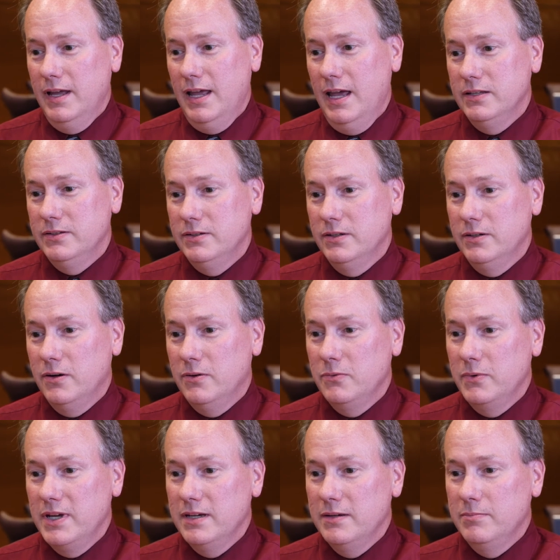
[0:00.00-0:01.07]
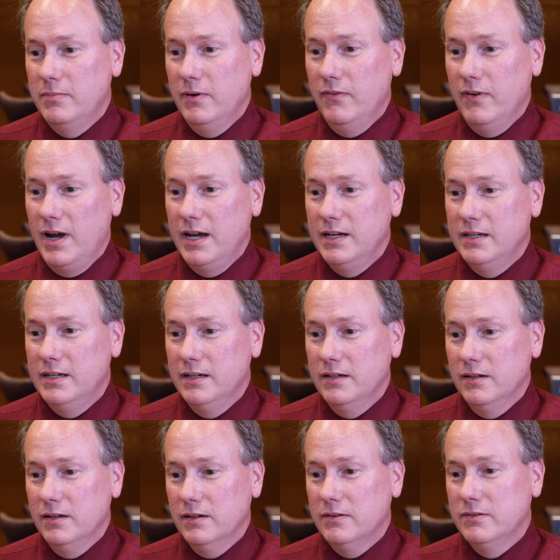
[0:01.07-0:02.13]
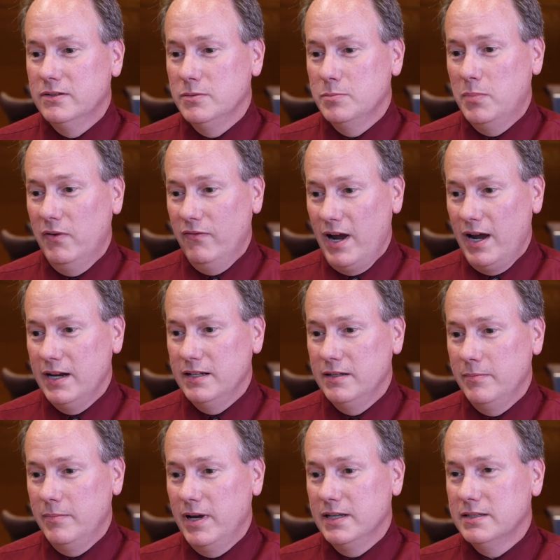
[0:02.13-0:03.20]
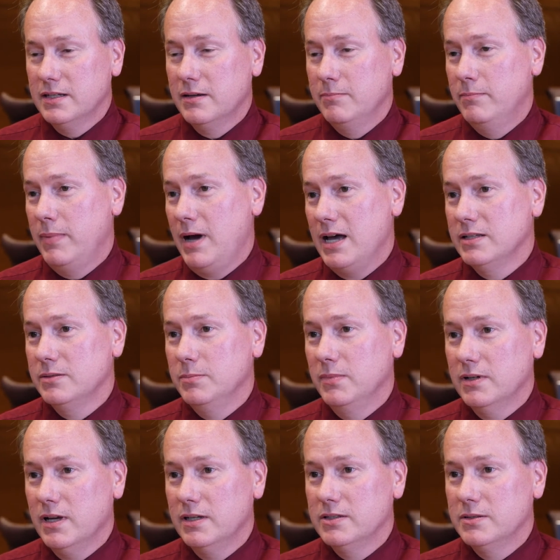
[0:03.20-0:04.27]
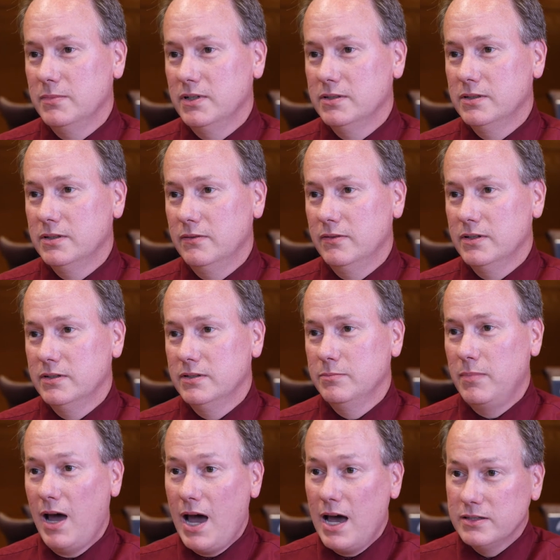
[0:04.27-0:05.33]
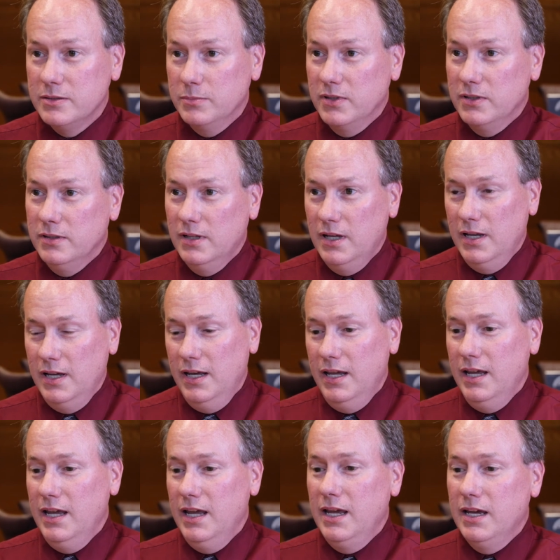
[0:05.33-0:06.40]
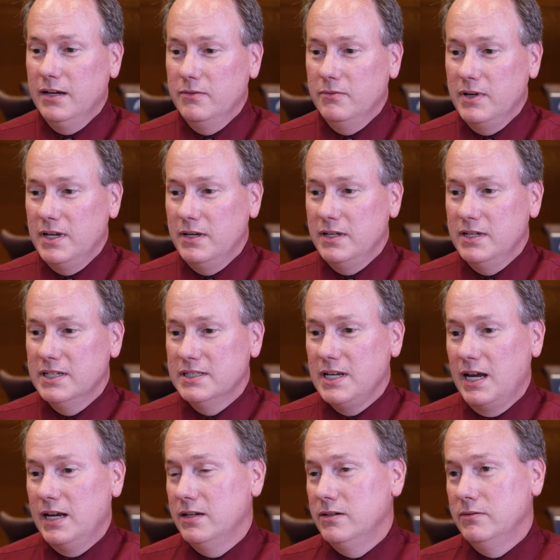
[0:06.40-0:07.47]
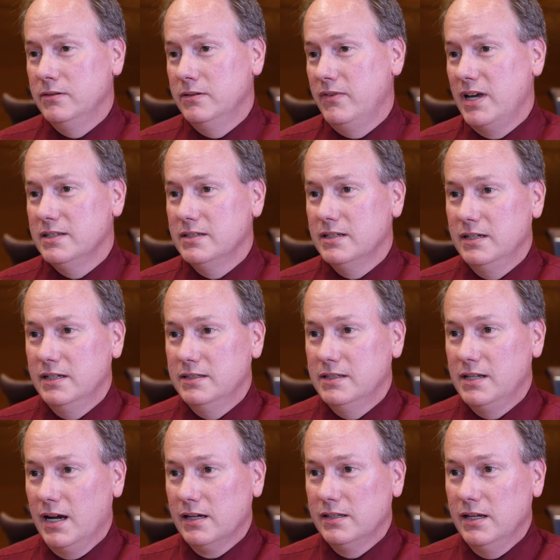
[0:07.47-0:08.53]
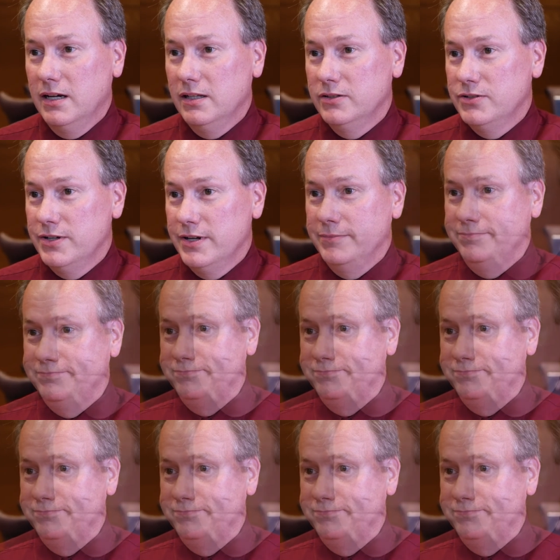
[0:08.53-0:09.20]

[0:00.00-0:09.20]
As you know, we provide, look to provide the best possible customer service possible, and we decided to invest in this technology.